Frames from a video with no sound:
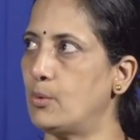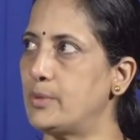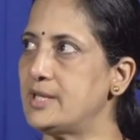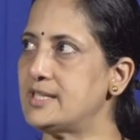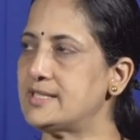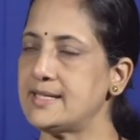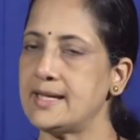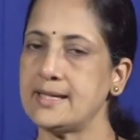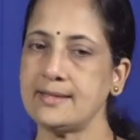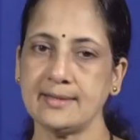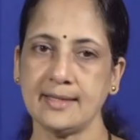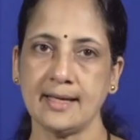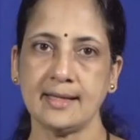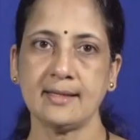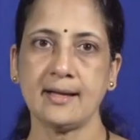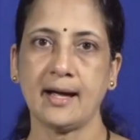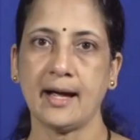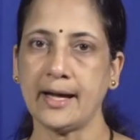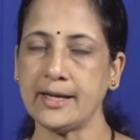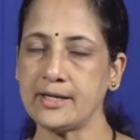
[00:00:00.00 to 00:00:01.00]
We said
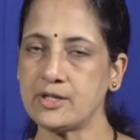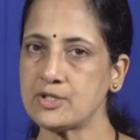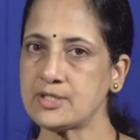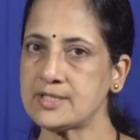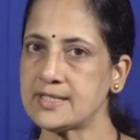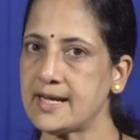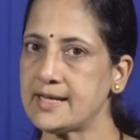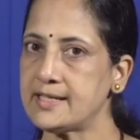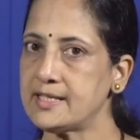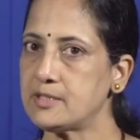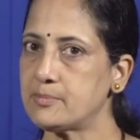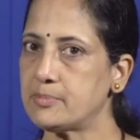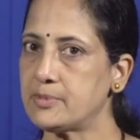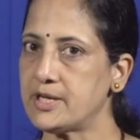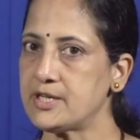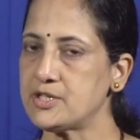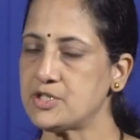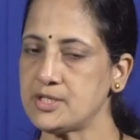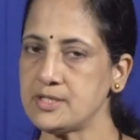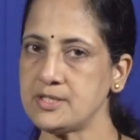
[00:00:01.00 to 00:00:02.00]
that hydrostatic
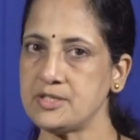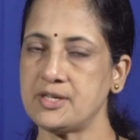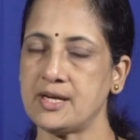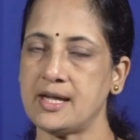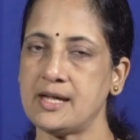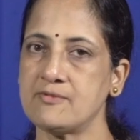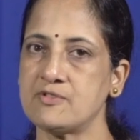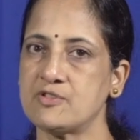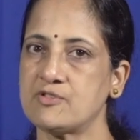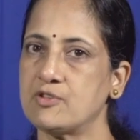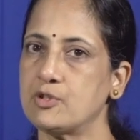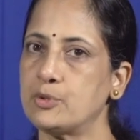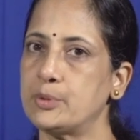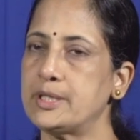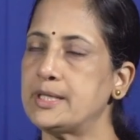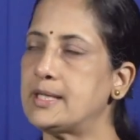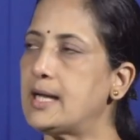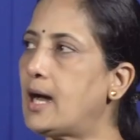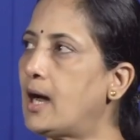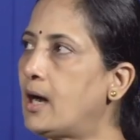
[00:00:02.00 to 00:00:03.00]
pressure drives
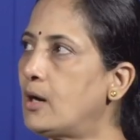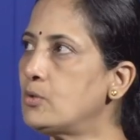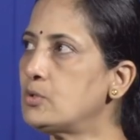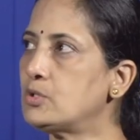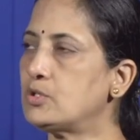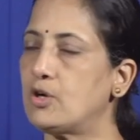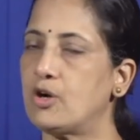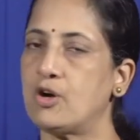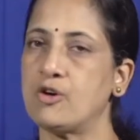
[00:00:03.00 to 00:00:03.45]
fluid out